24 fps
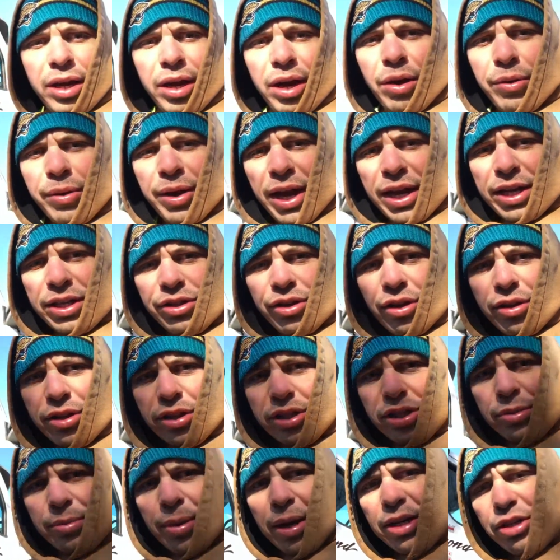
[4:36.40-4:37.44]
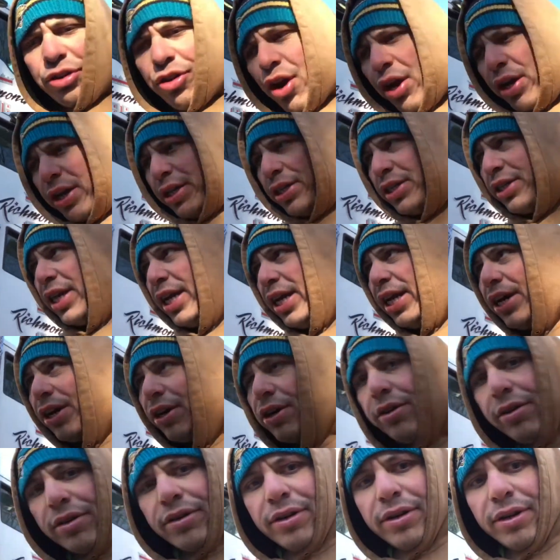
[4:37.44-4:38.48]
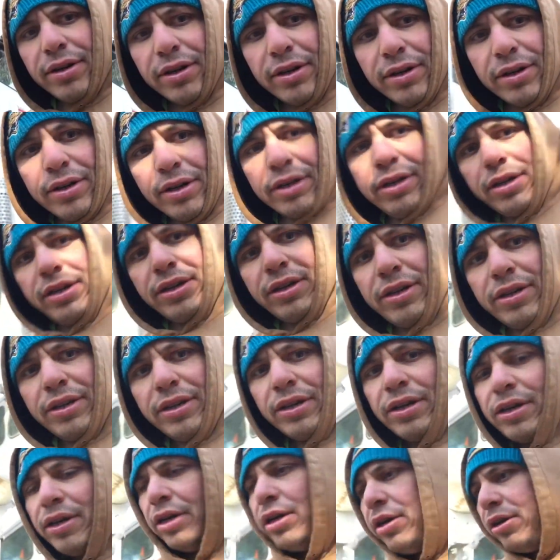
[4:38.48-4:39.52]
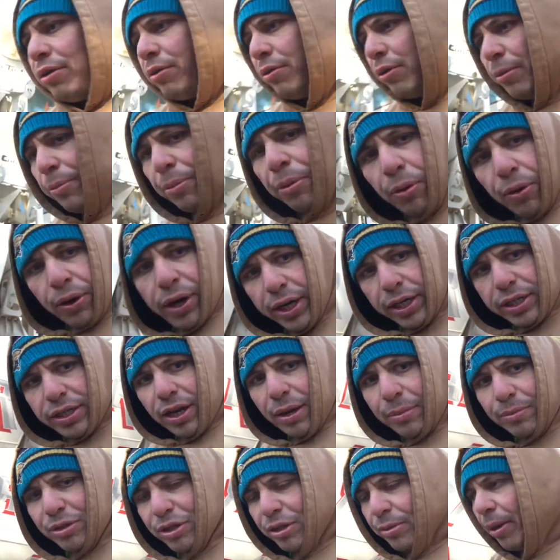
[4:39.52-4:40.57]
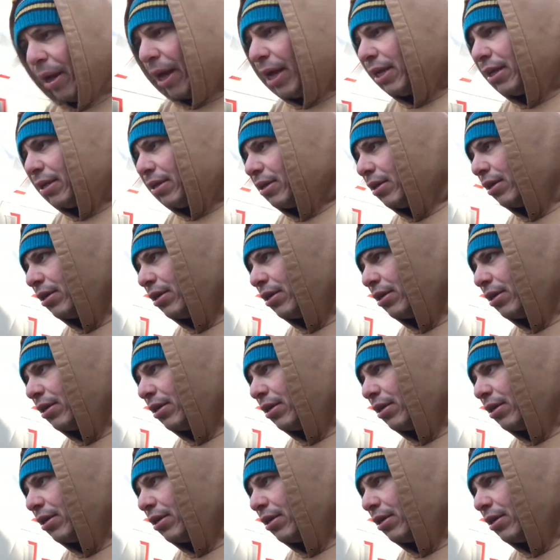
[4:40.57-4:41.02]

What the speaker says: Okay, so the cement truck is here. We're pouring some cement.